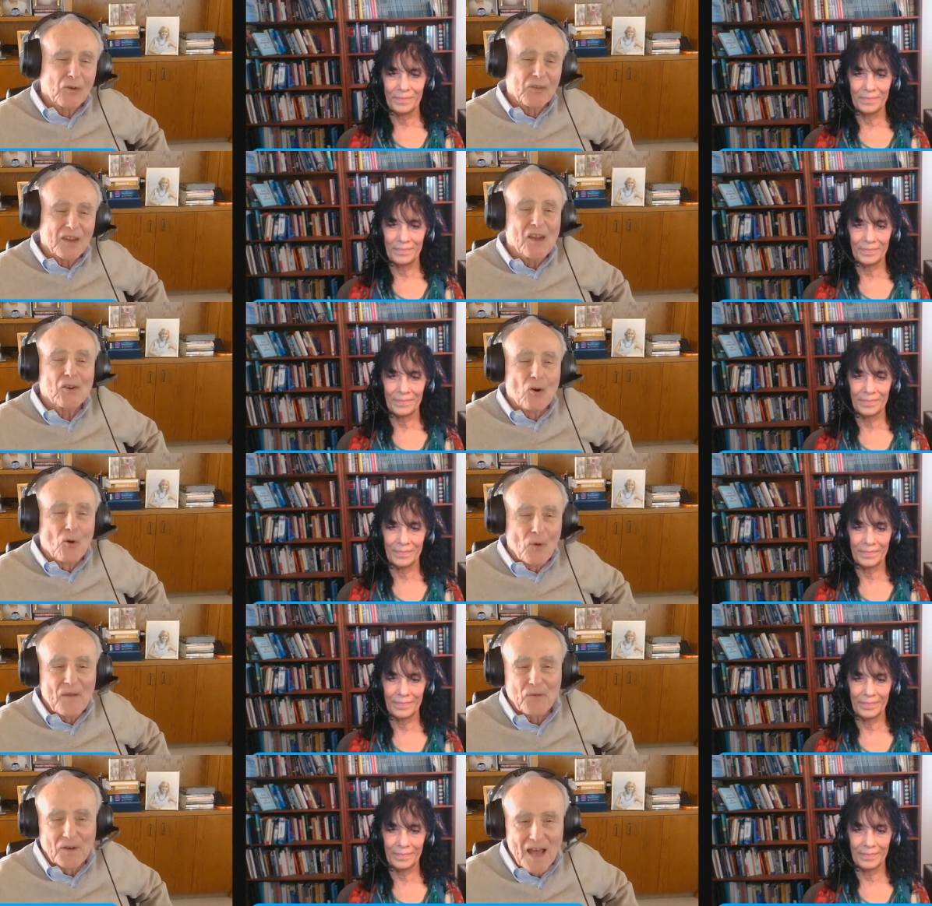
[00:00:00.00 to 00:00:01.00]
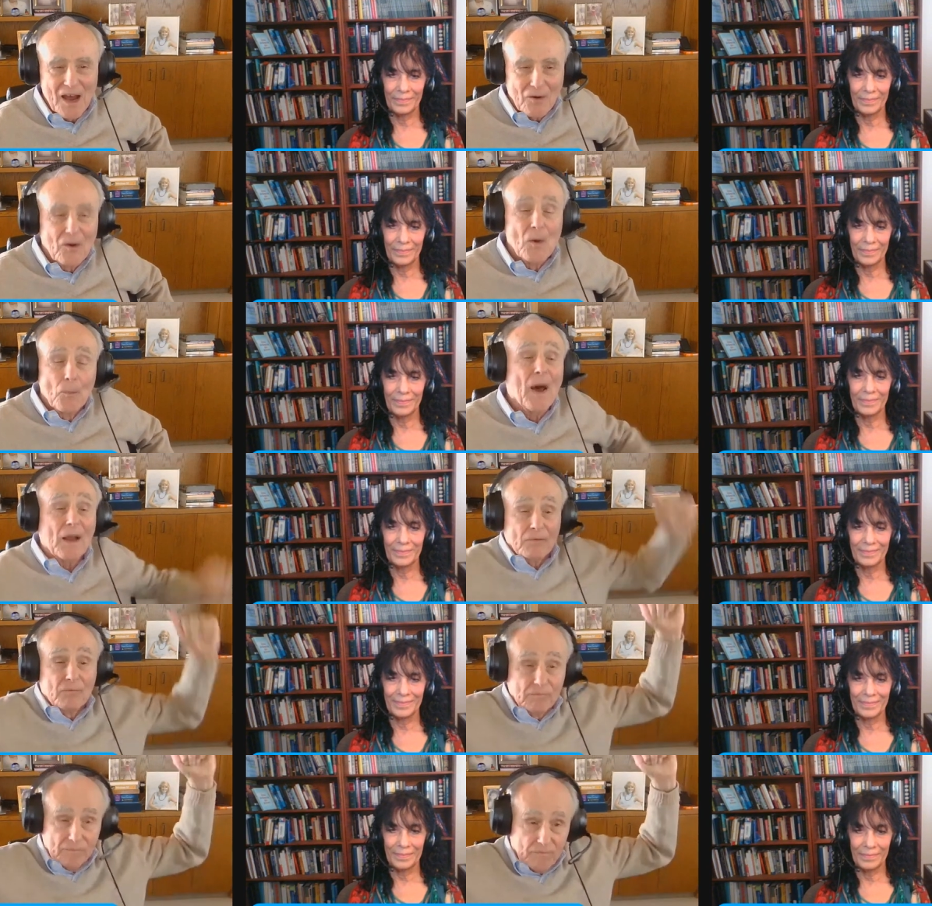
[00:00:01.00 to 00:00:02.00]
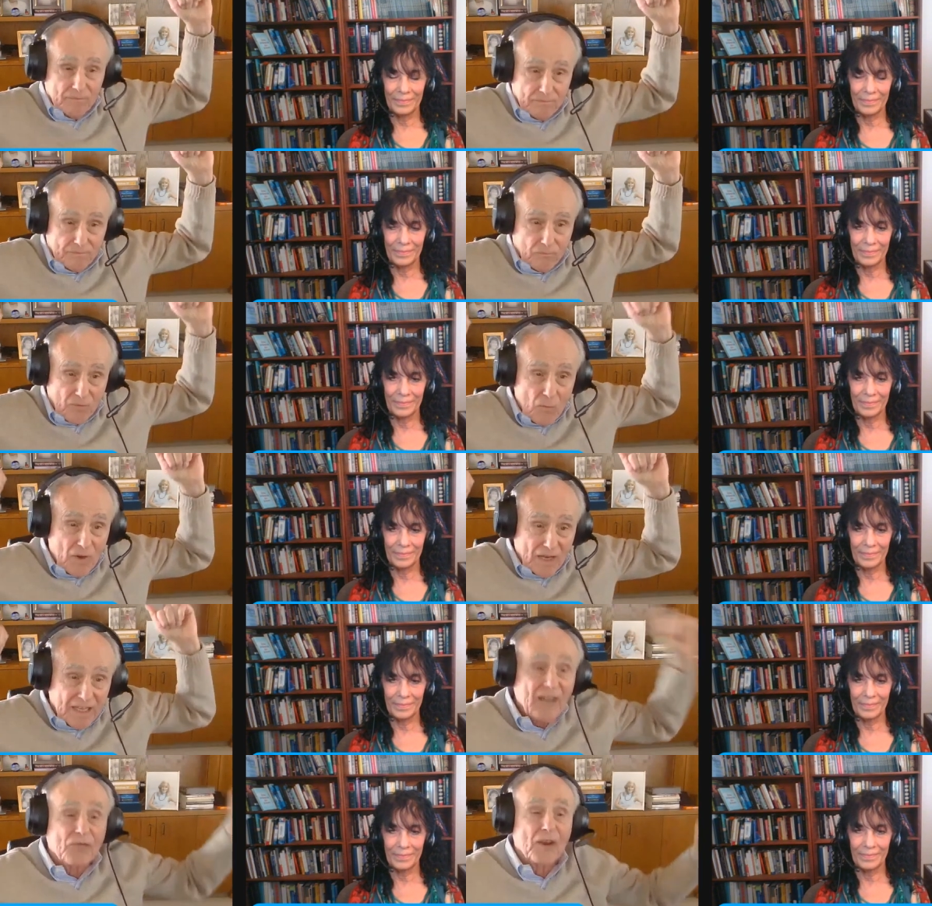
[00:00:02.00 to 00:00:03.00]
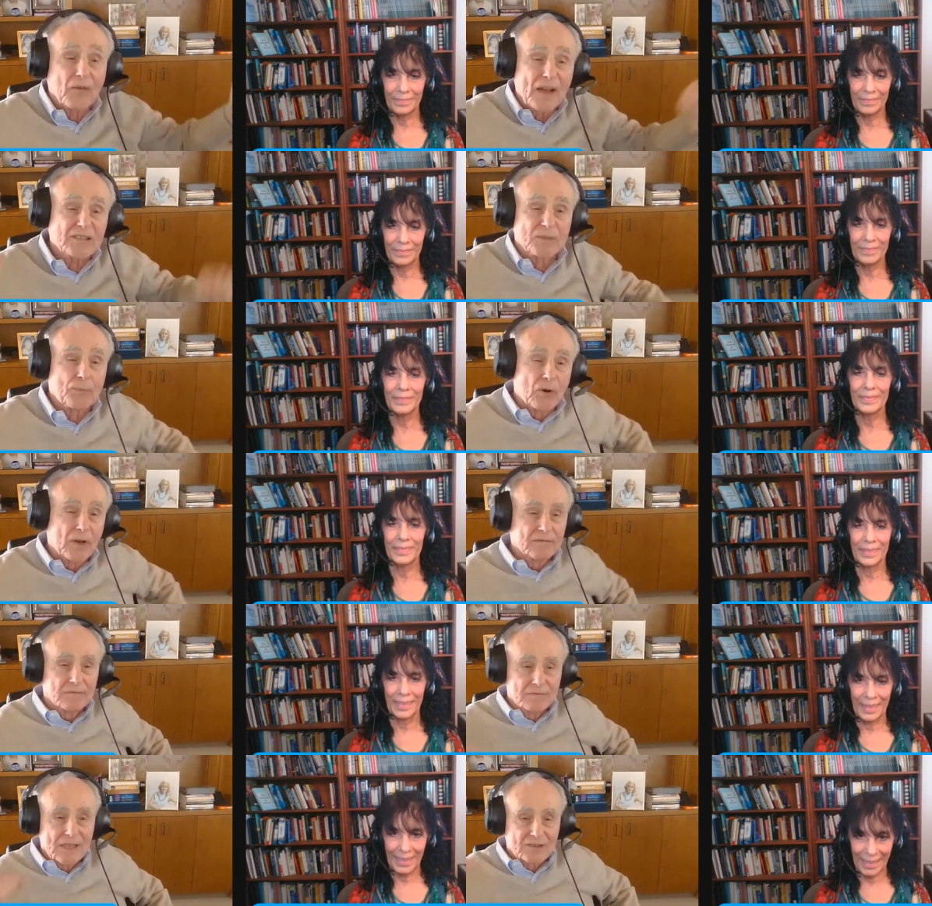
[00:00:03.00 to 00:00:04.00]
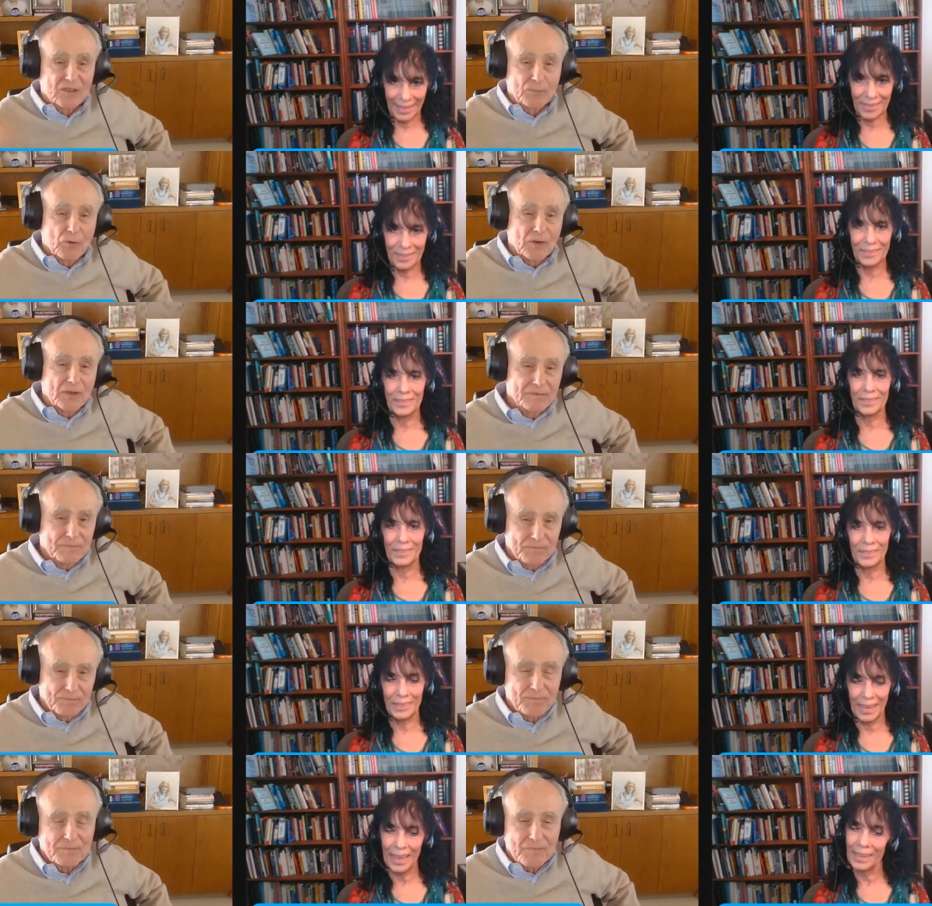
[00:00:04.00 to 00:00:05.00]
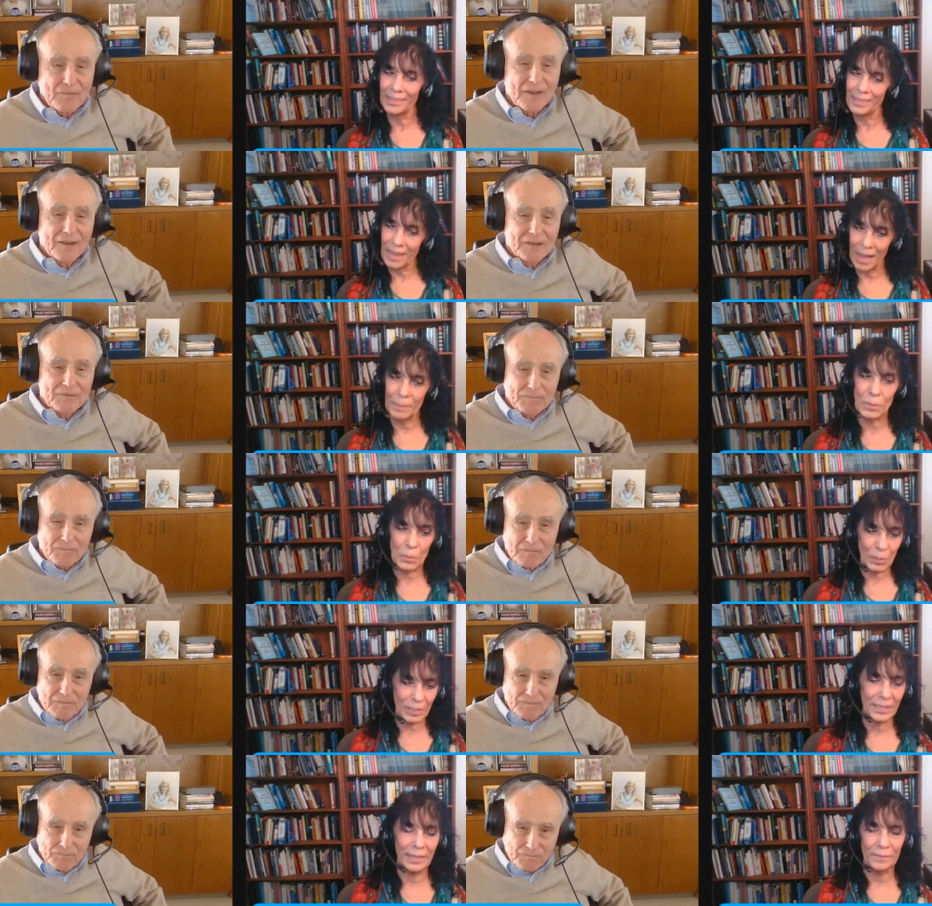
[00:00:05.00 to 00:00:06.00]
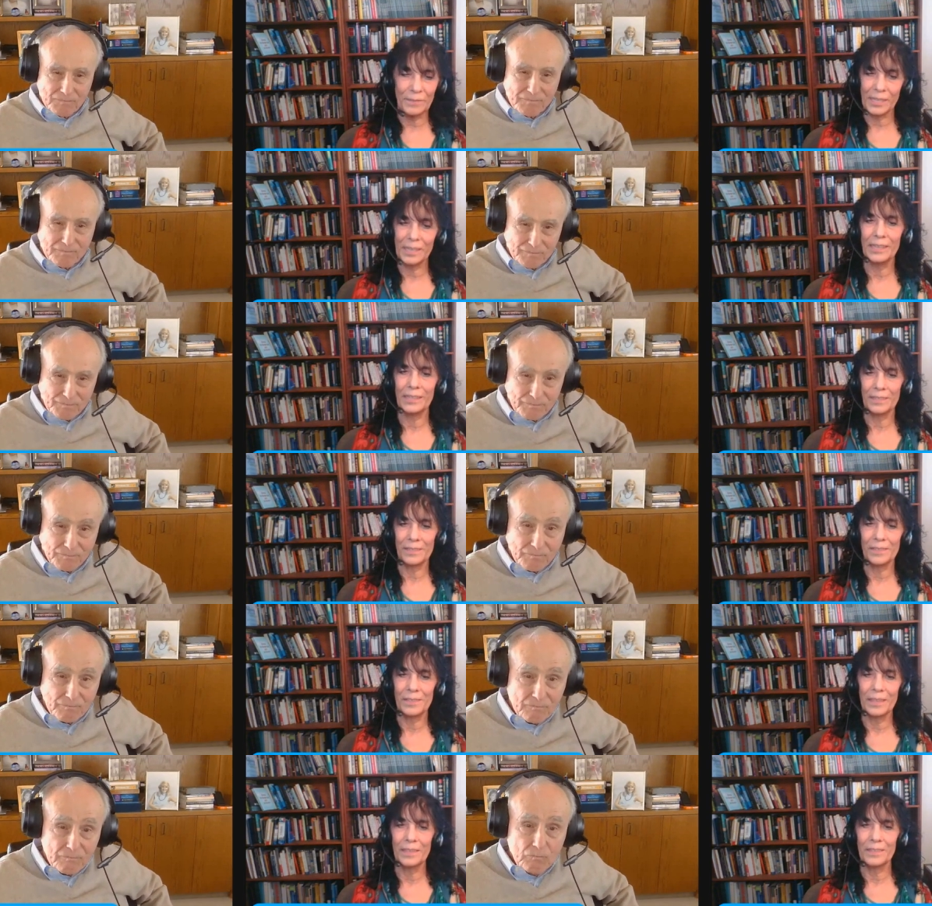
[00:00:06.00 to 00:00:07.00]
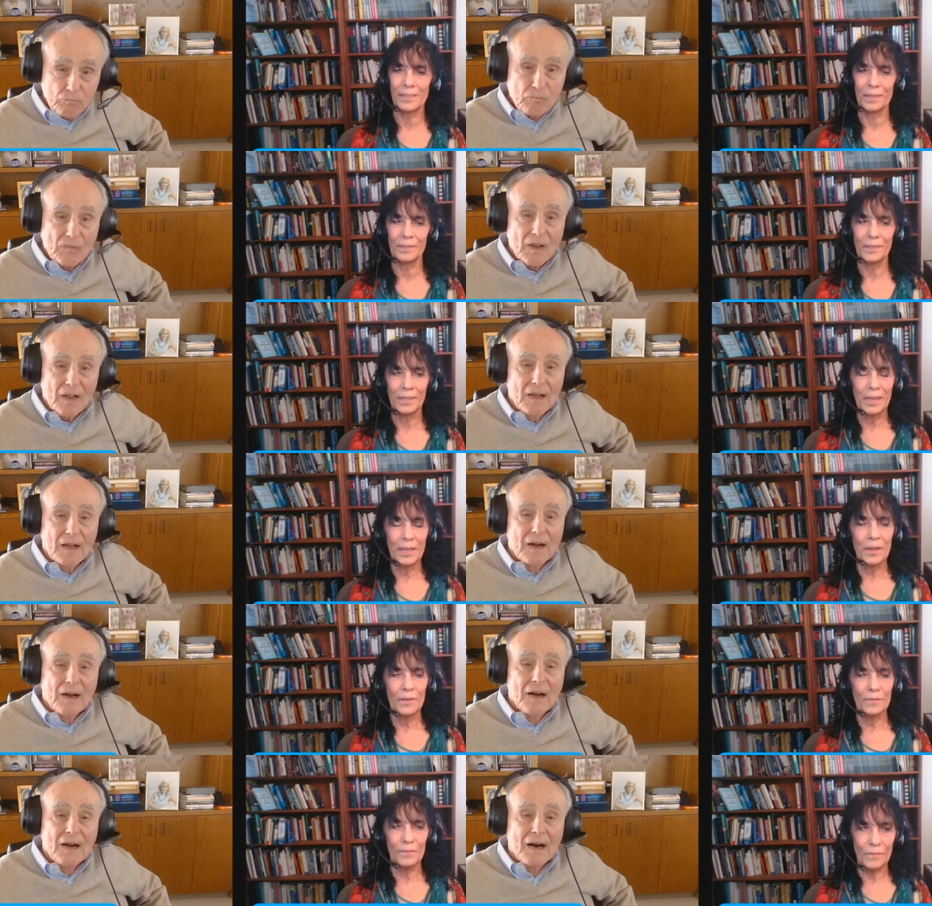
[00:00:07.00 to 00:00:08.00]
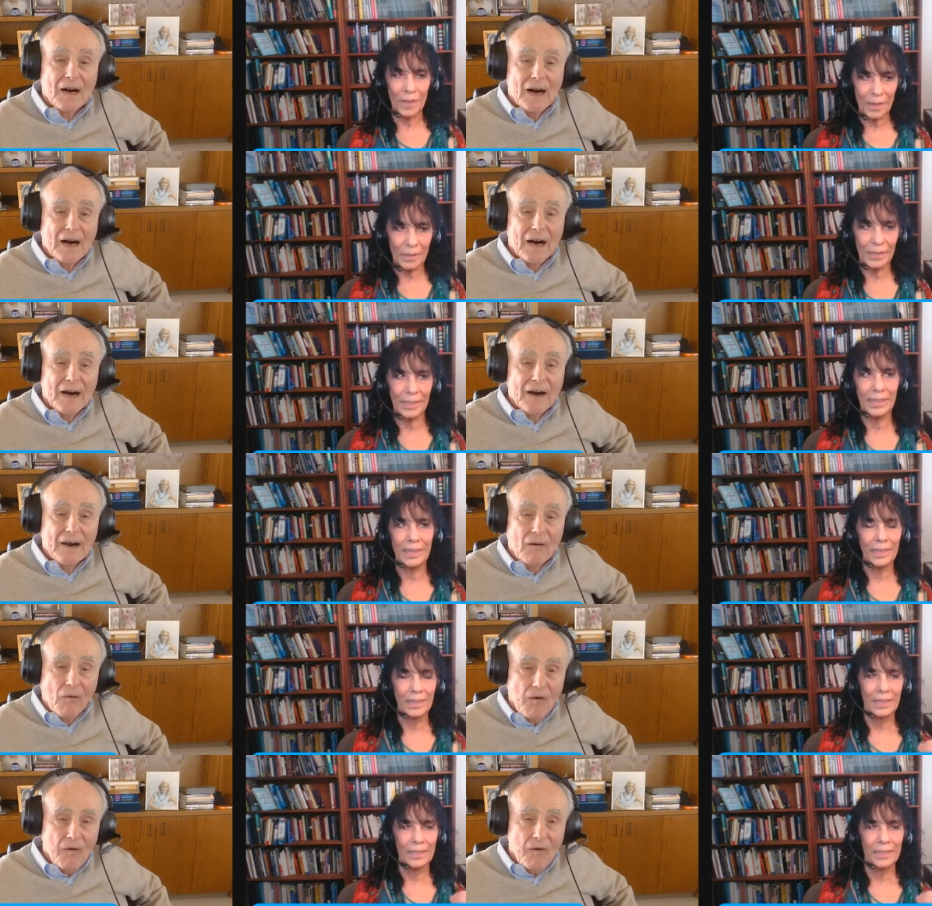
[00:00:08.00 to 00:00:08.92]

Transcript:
Speaker 1: the ego way for now, but we want to get there. That's the point. That's
Speaker 2: the point. And optimal EFT is a very